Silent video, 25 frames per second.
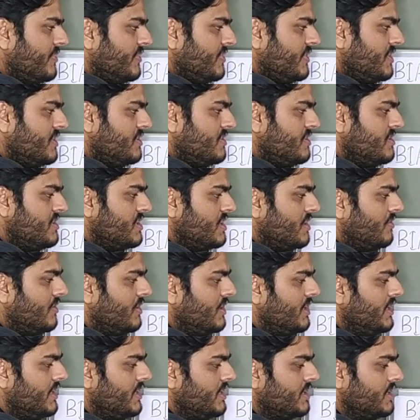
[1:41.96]
this is
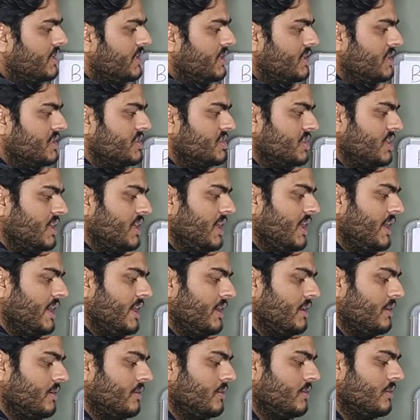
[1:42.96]
our linear regression
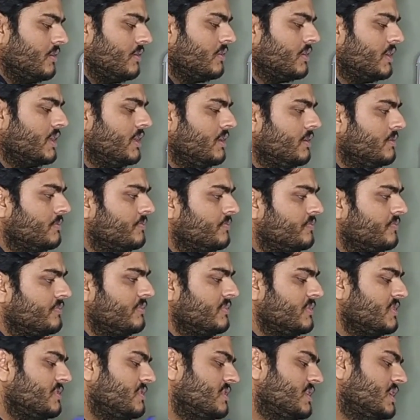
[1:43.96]
line okay
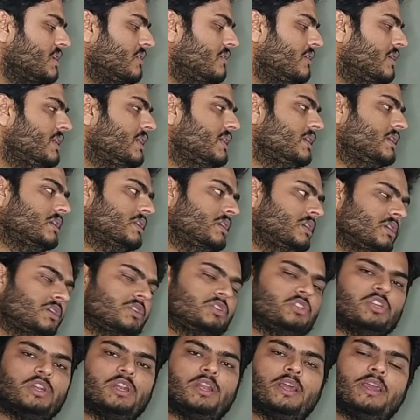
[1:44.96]
this is our linear
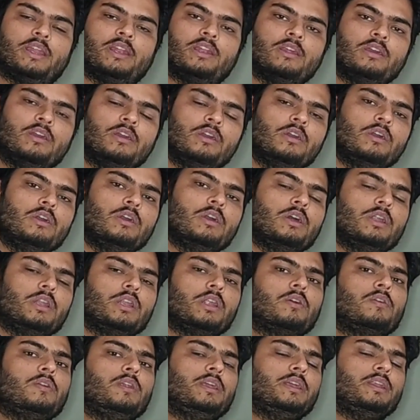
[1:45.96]
regression line
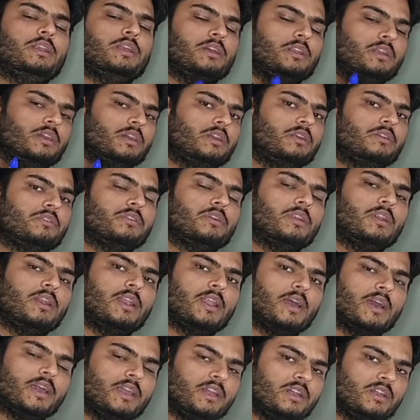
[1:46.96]
now linear
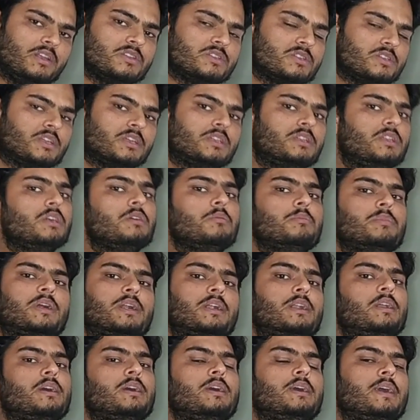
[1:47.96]
regression line is nothing
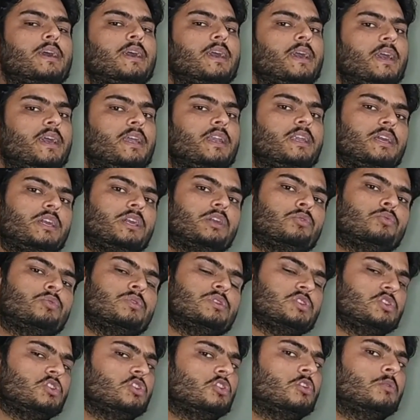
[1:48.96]
but an
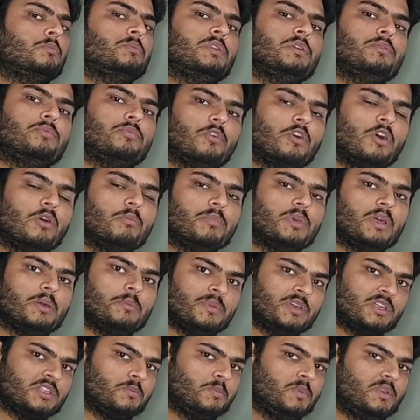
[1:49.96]
equation of the form
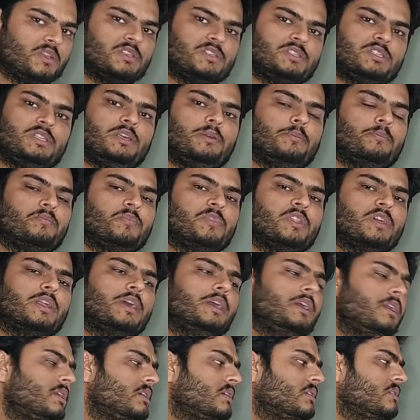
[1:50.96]
mx plus c
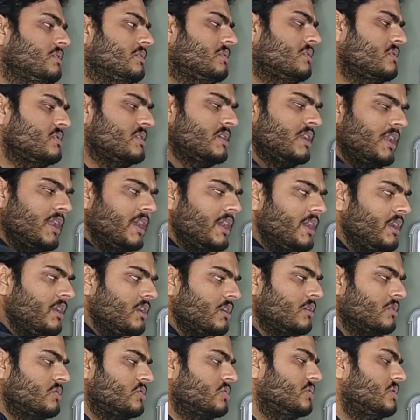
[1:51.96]
right this is a line
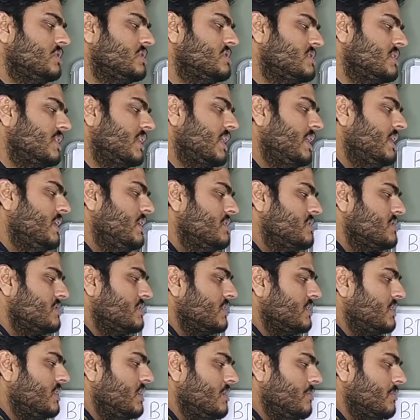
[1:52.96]
so this line is
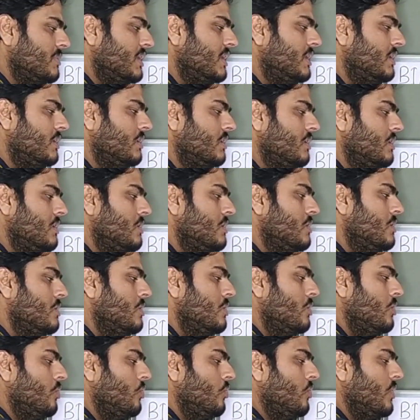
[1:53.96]
nothing but
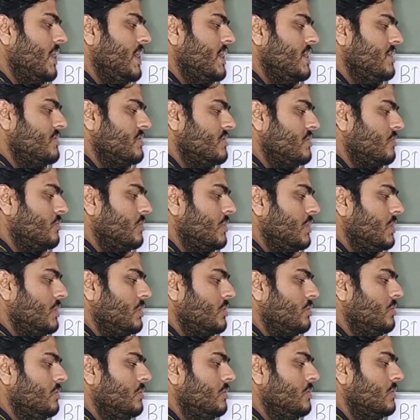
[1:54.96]
y is equal
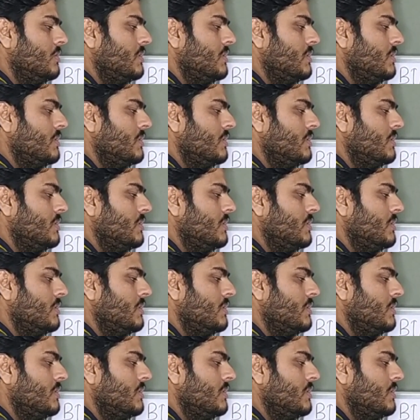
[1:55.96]
to